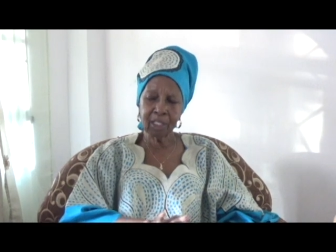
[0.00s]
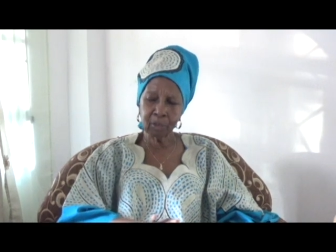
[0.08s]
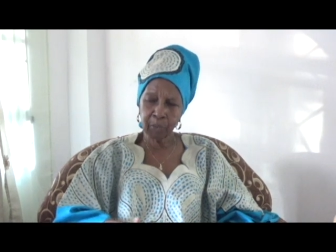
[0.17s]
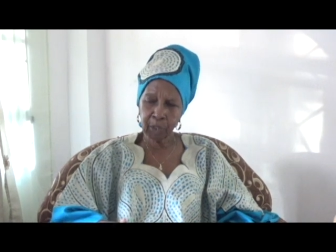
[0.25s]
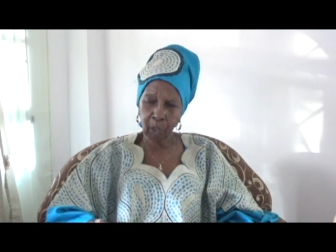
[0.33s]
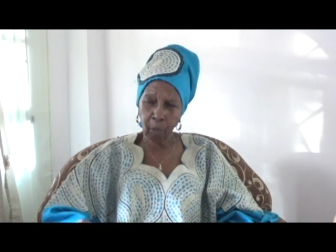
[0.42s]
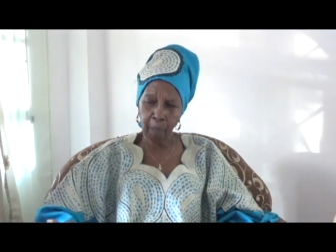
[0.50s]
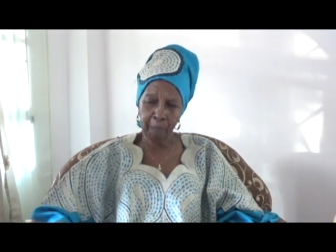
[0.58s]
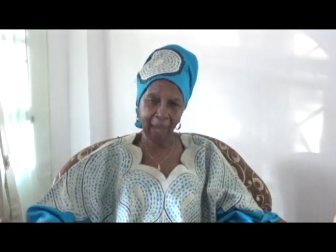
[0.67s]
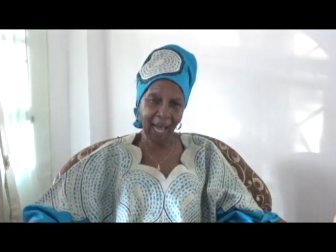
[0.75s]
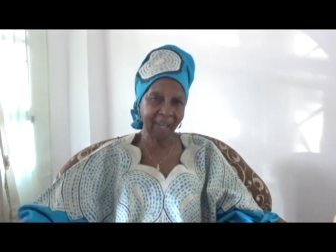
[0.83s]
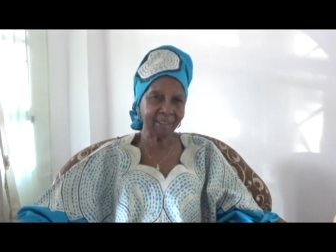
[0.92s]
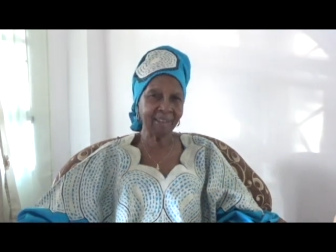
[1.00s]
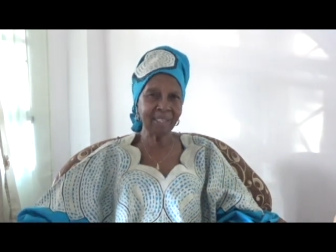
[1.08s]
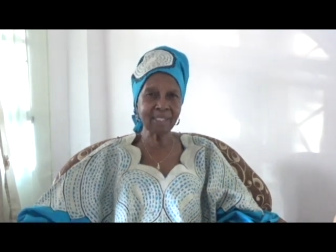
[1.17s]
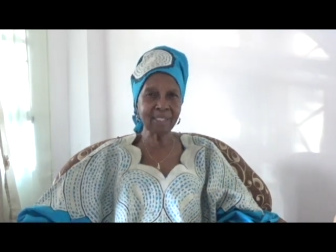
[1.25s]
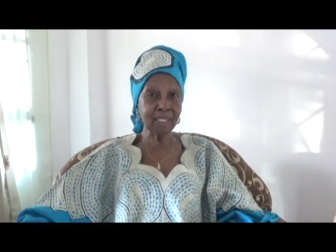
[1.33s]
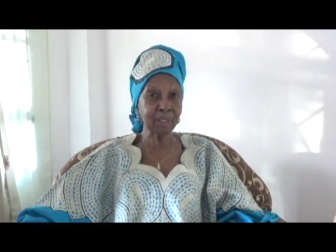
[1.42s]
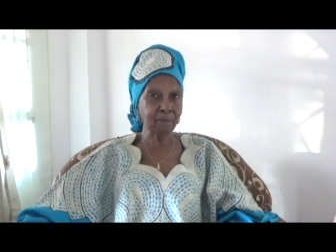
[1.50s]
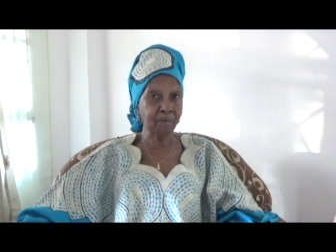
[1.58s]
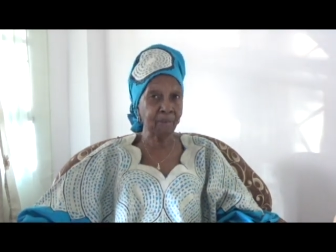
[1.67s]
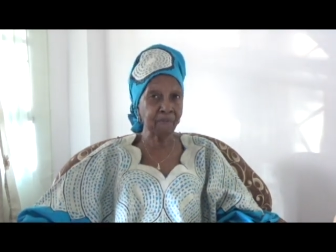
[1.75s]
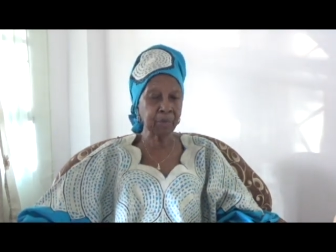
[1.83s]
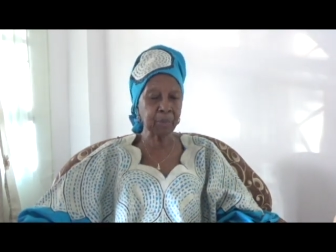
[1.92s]
and it would go back
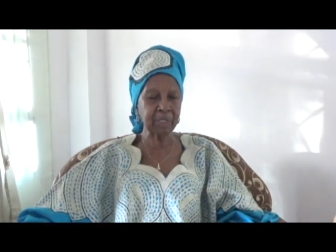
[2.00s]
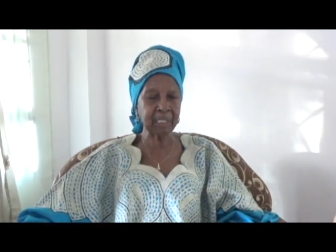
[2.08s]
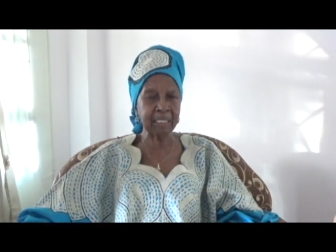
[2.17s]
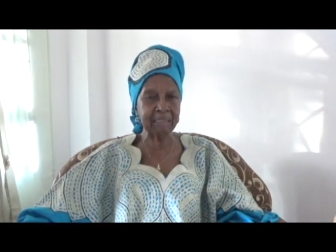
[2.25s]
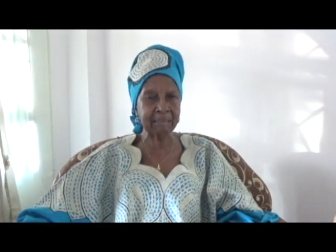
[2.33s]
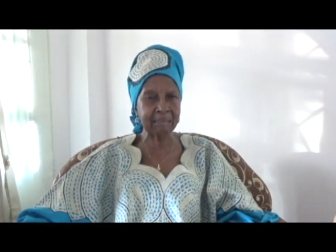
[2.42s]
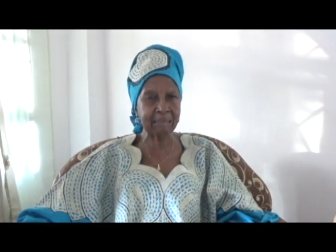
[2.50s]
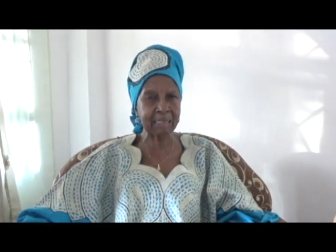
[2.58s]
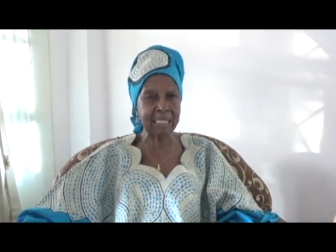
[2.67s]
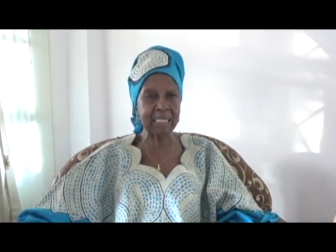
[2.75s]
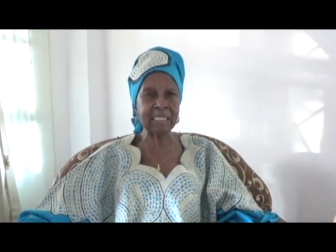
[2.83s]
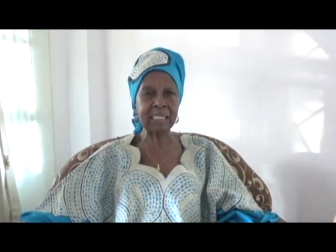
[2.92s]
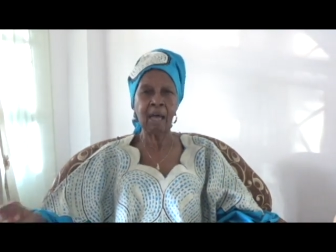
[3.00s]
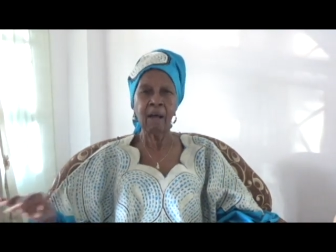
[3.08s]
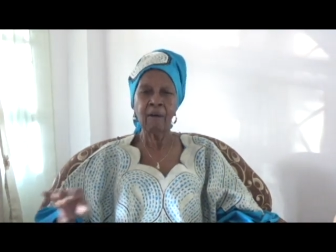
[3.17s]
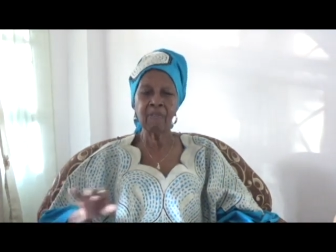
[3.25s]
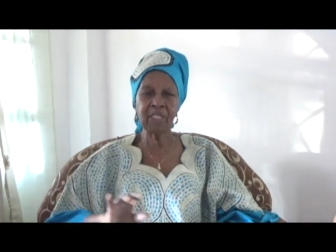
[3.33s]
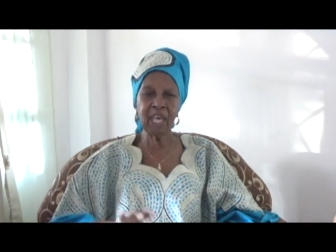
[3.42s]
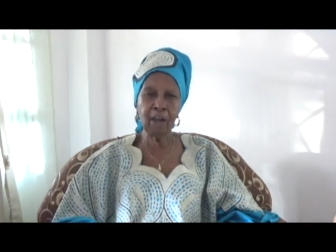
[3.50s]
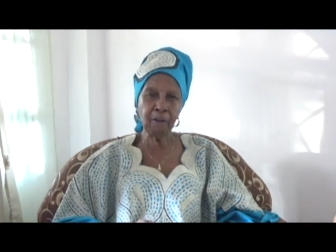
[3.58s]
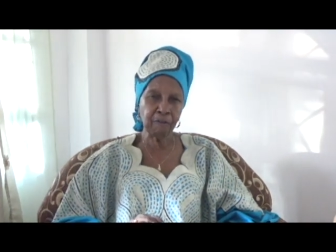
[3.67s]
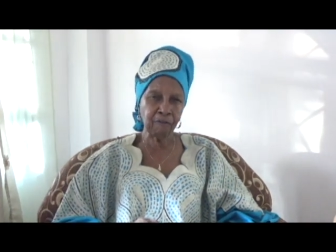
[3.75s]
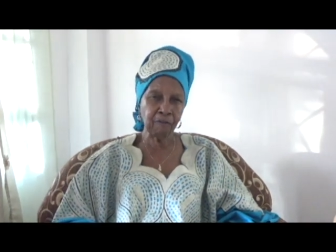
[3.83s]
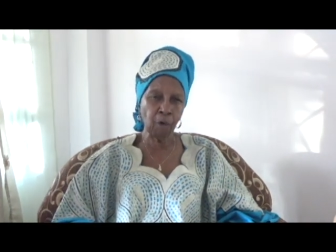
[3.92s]
into the rivers and seas,
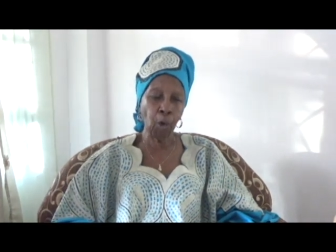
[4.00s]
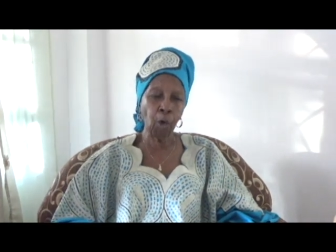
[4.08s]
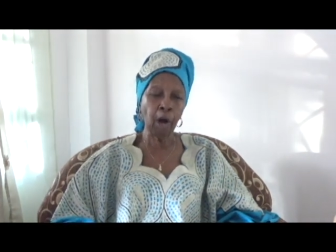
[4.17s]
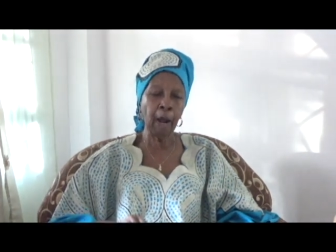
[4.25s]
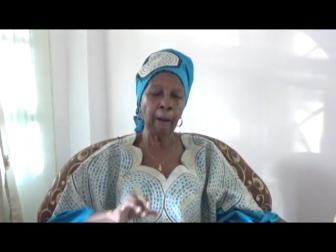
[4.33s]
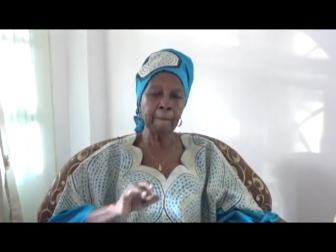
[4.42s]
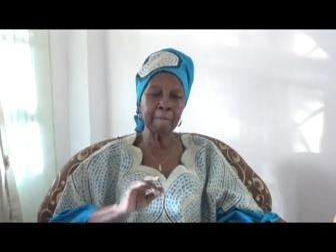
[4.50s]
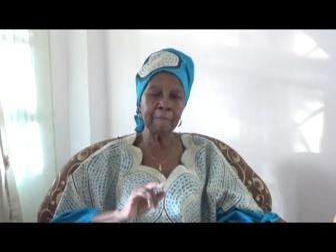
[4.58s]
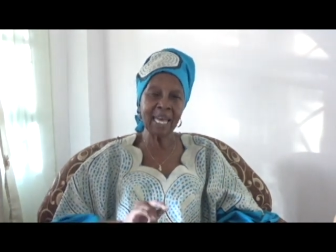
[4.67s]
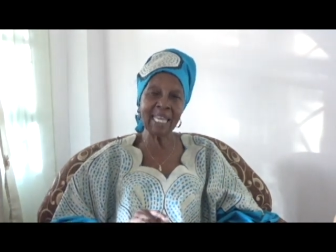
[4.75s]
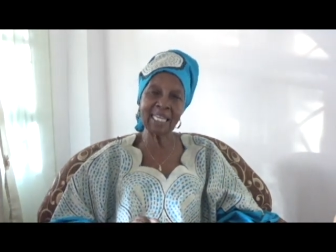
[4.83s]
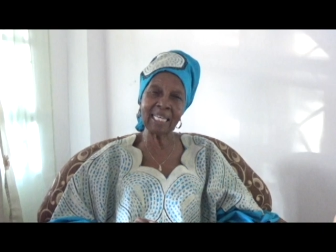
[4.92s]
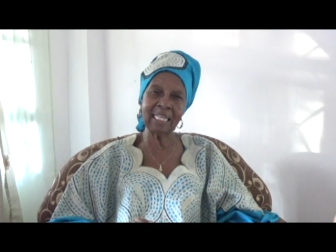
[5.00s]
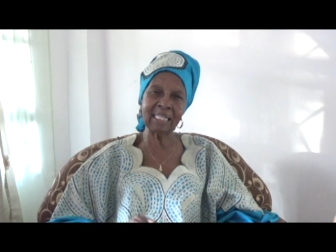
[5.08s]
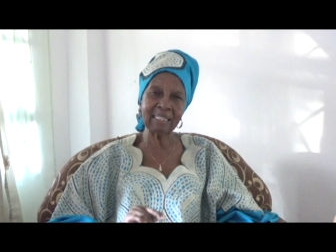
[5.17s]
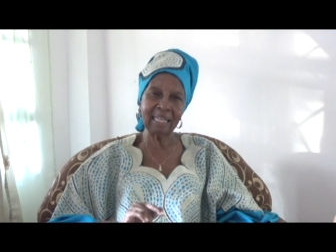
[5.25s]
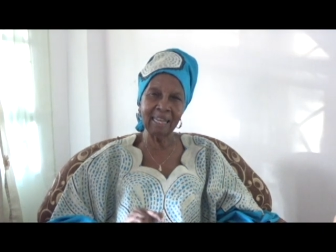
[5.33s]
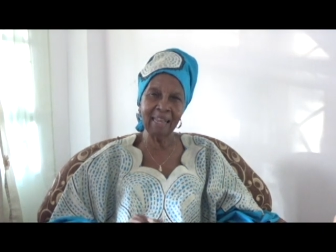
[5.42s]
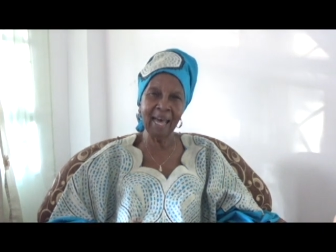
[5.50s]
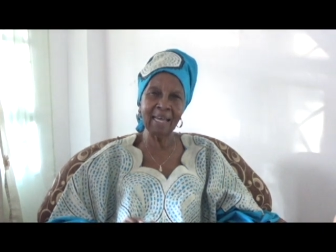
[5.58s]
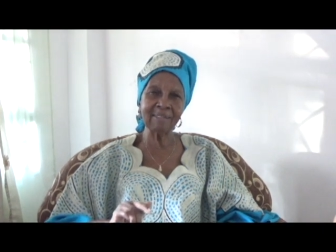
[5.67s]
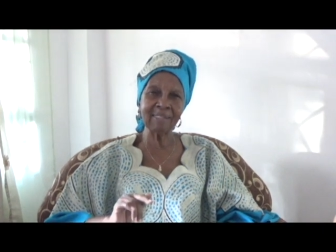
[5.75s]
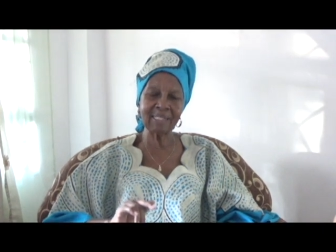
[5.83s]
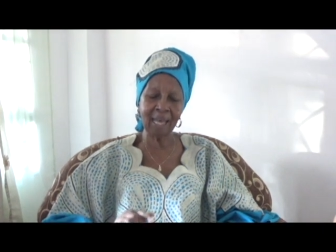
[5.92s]
therefore
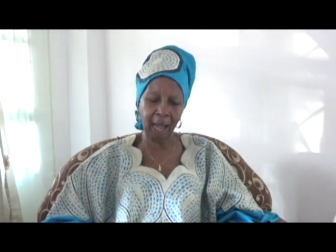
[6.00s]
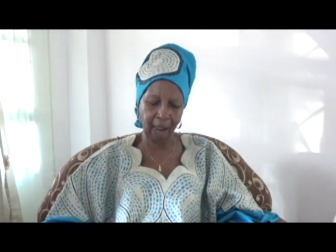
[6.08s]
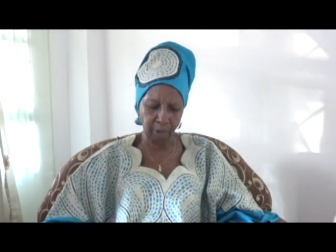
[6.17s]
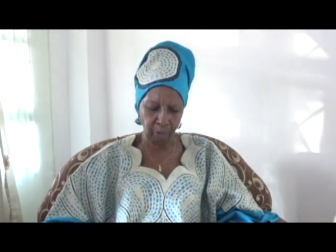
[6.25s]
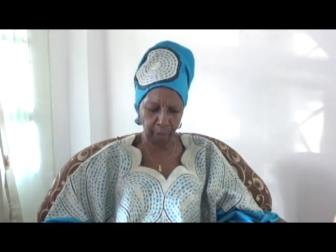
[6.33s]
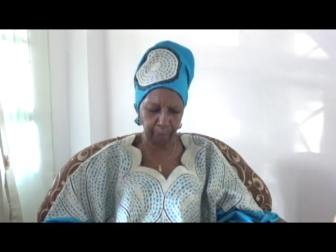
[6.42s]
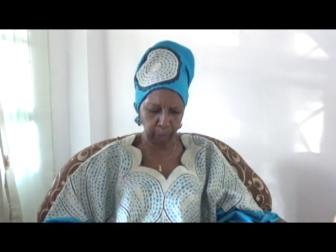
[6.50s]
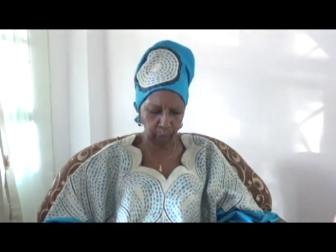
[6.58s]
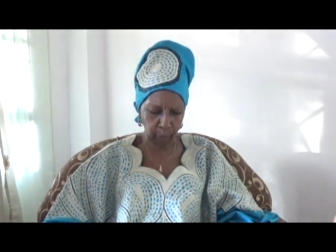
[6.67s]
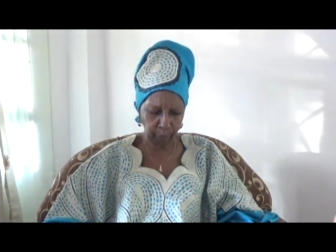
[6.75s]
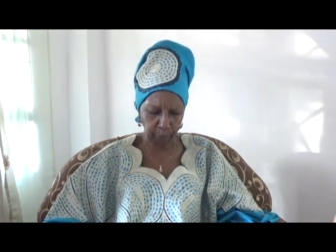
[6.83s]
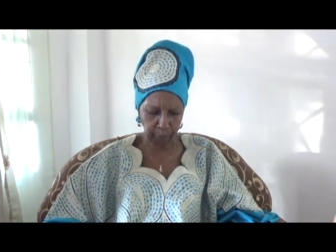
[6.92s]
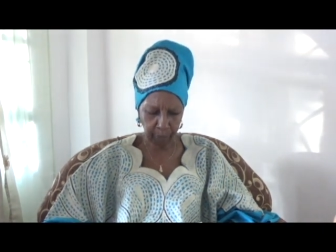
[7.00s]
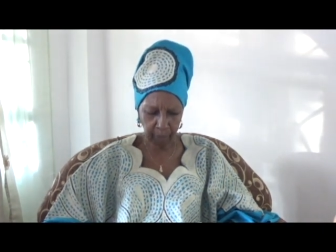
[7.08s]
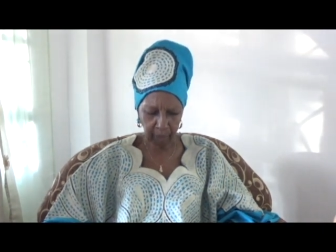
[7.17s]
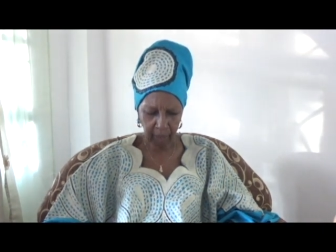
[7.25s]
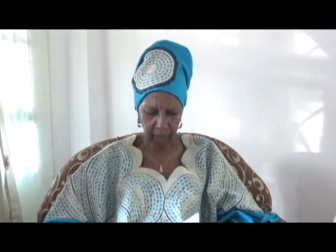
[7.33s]
making the lands arable.